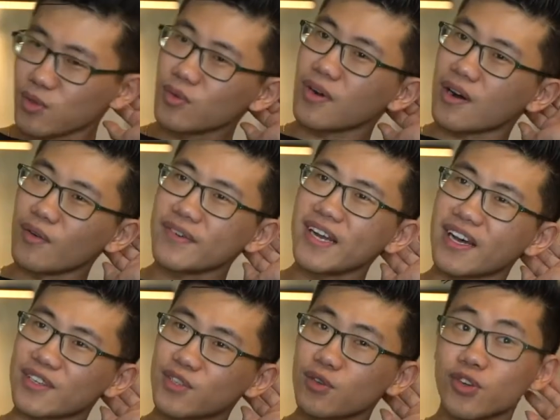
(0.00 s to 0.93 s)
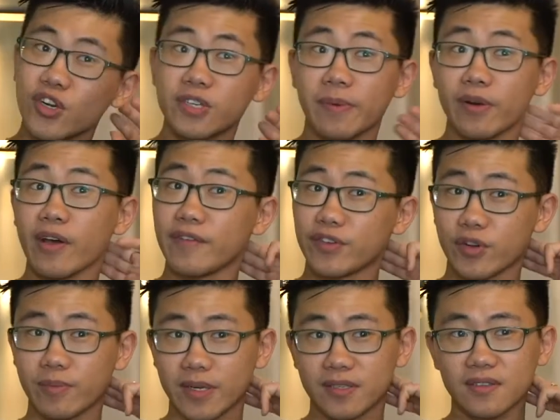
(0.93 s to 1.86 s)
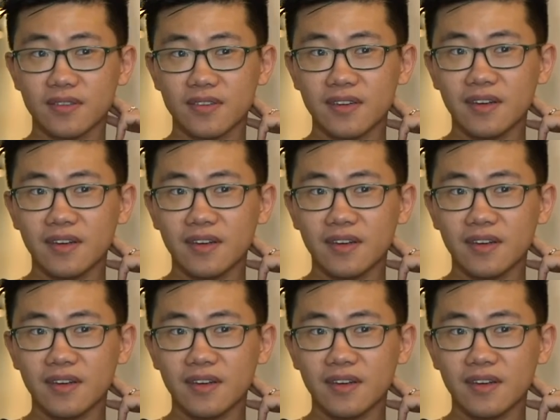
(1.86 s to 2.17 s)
do. Over there, I still change menu every 3 months.